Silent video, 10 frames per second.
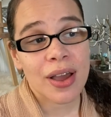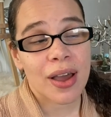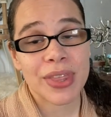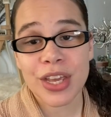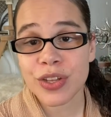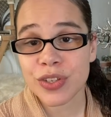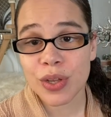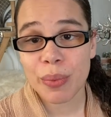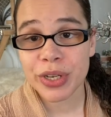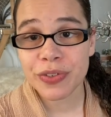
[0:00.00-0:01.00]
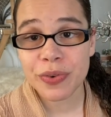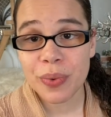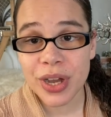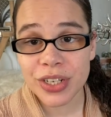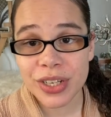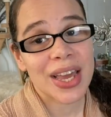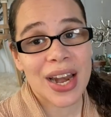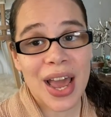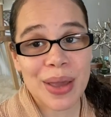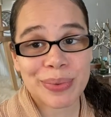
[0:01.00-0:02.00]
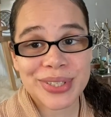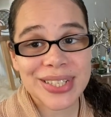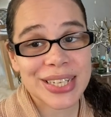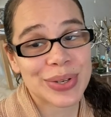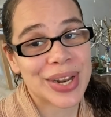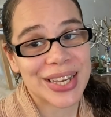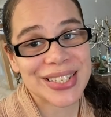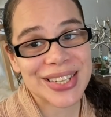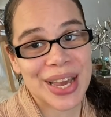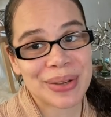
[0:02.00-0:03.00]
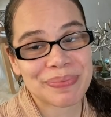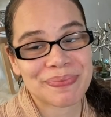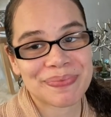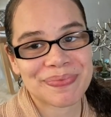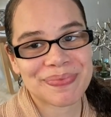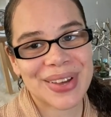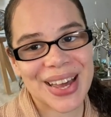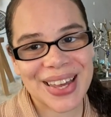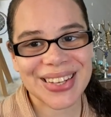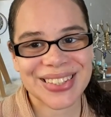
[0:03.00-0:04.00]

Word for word: Thank you so much for watching and I will see you next time. Bye.